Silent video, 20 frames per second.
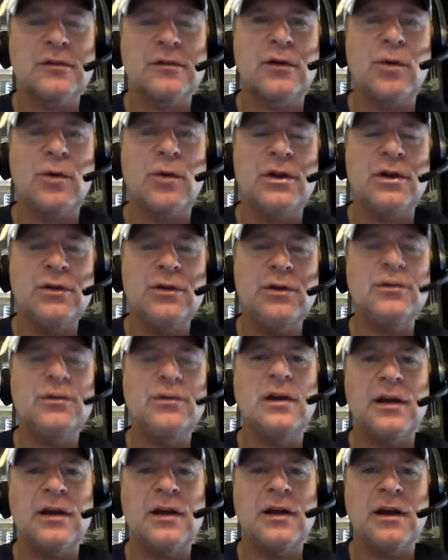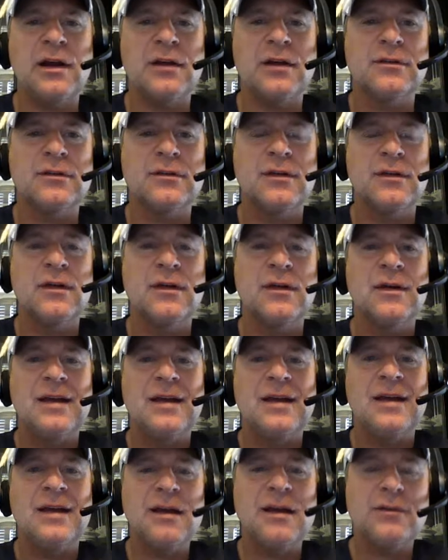So what you did is
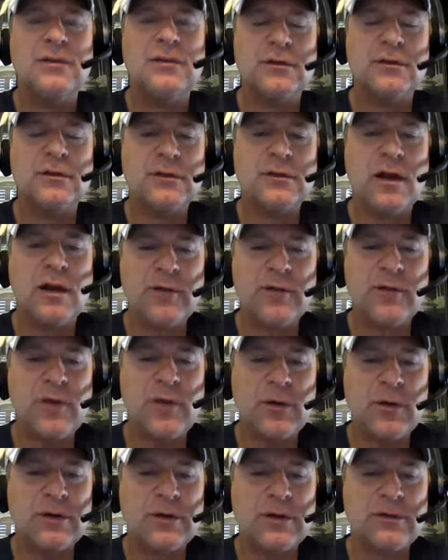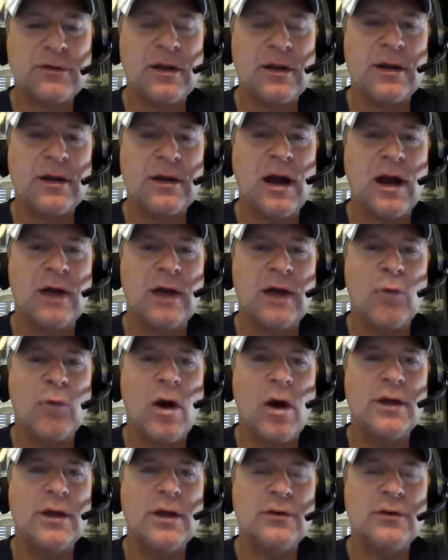is instead of focusing on why you